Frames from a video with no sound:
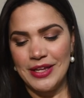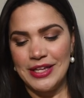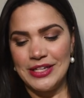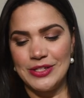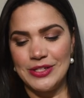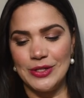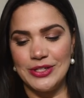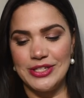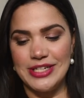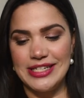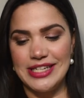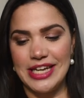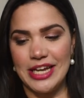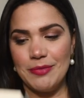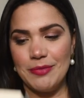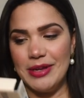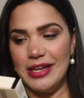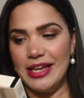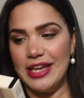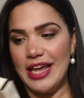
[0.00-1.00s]
So she
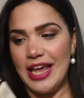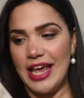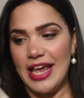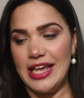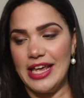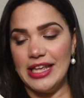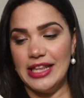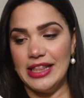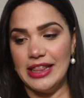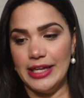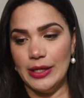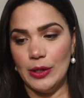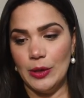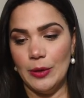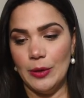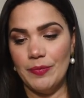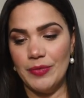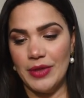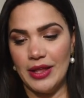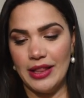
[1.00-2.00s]
sent me a
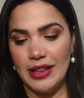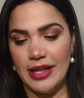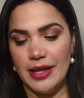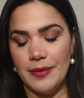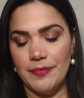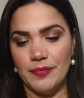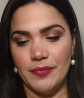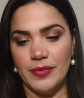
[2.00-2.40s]
little, a